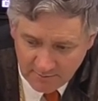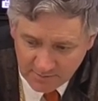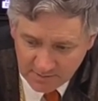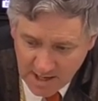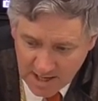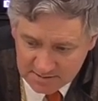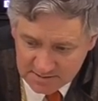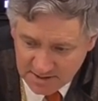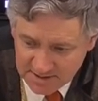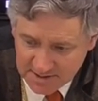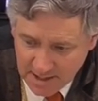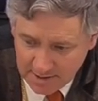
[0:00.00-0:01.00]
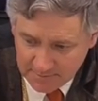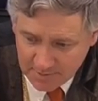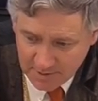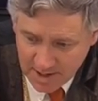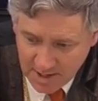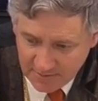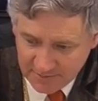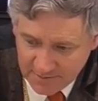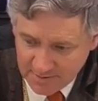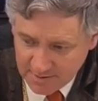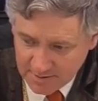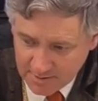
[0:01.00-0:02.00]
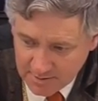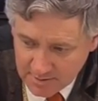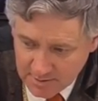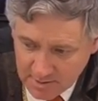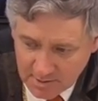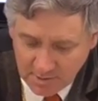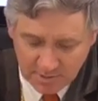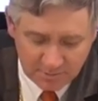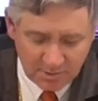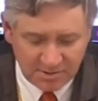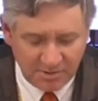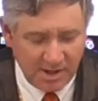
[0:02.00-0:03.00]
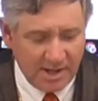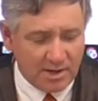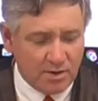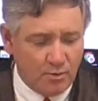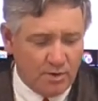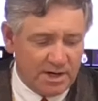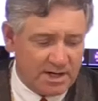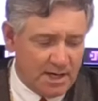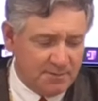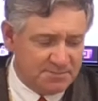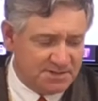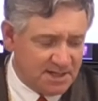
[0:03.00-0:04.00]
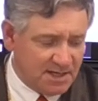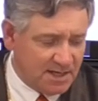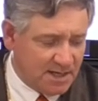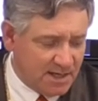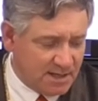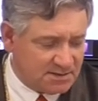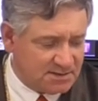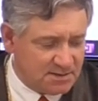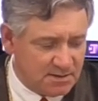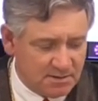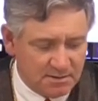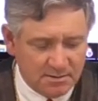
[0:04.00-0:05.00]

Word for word: velocity time graph going to look like when it comes in, hits,